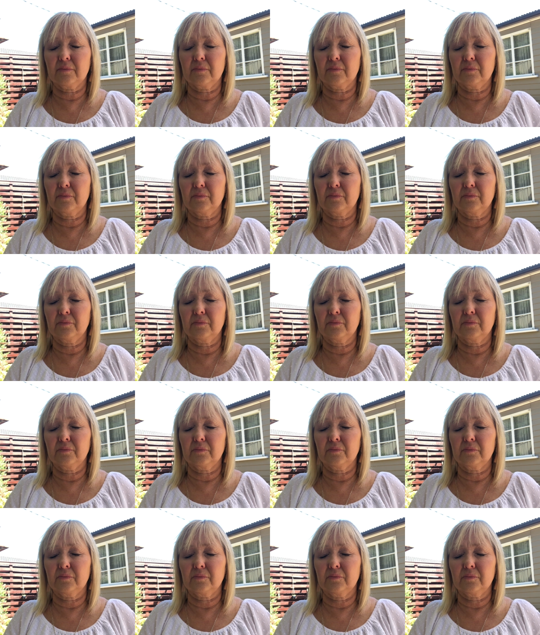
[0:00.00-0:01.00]

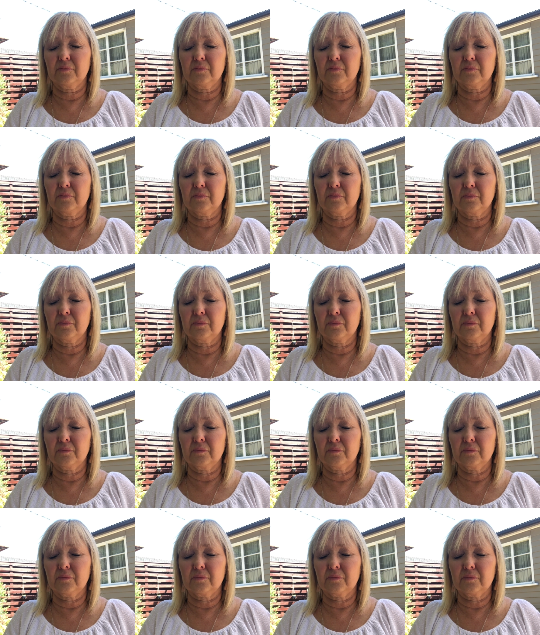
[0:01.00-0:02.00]

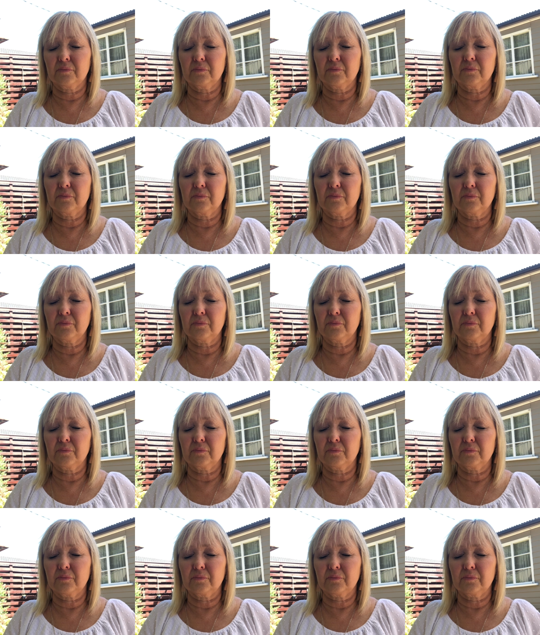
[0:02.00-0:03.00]

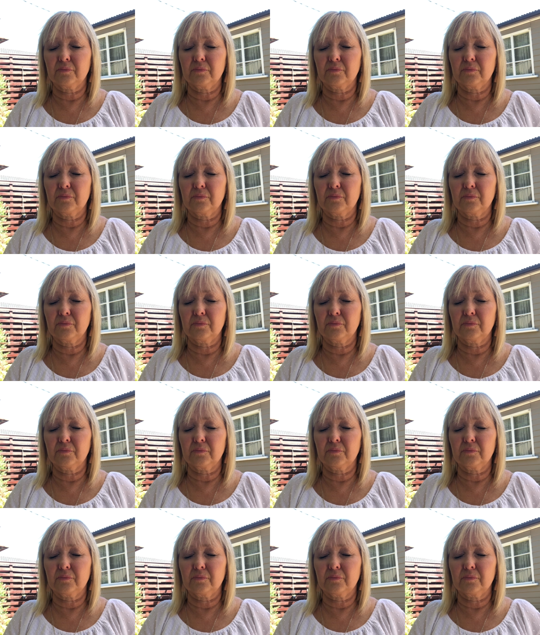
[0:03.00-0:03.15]
(silence)